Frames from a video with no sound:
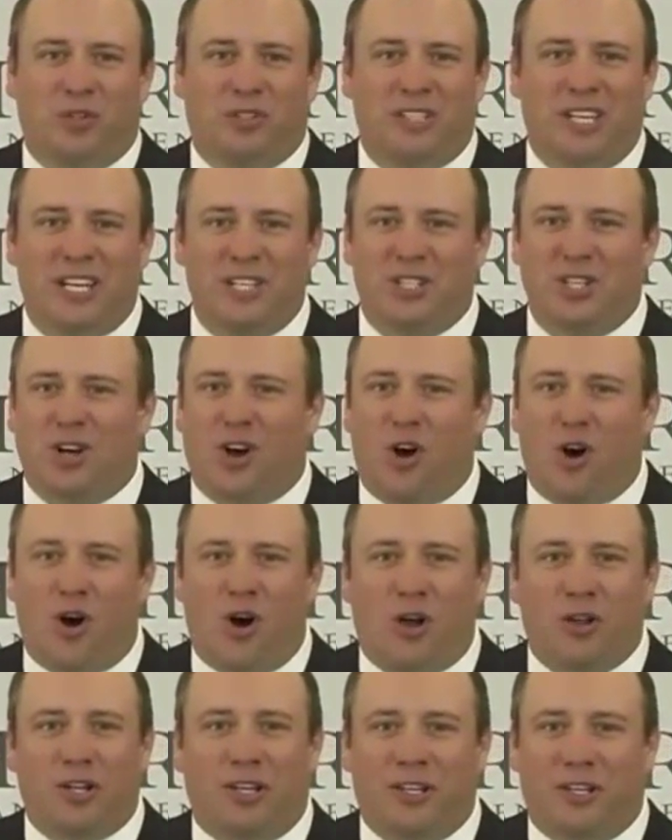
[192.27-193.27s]
teach you
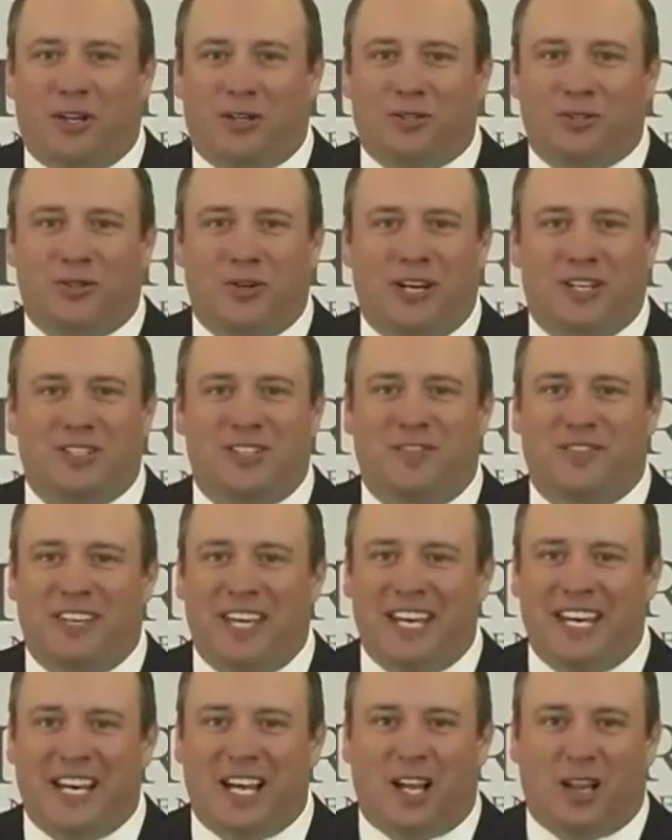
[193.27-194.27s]
all the little tricks of
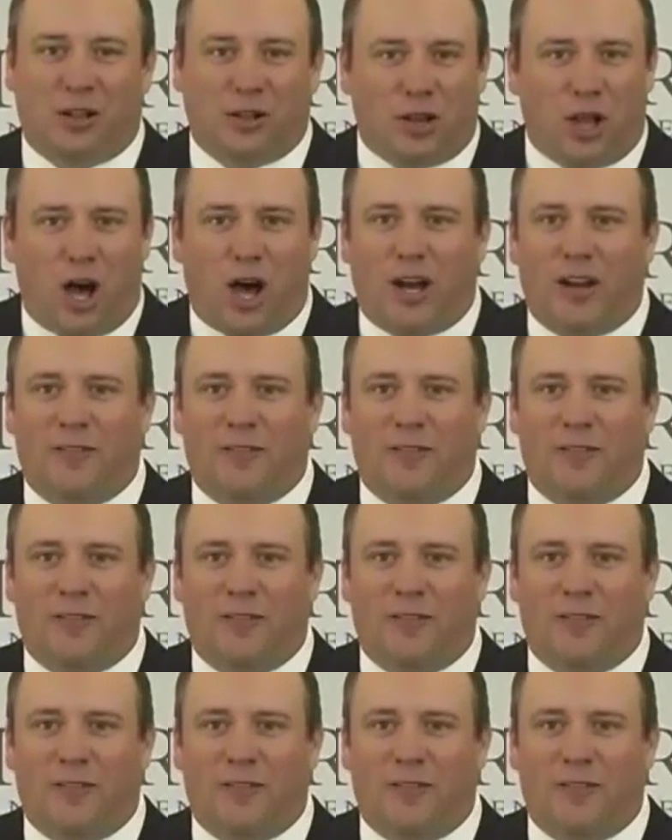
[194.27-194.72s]
getting a lot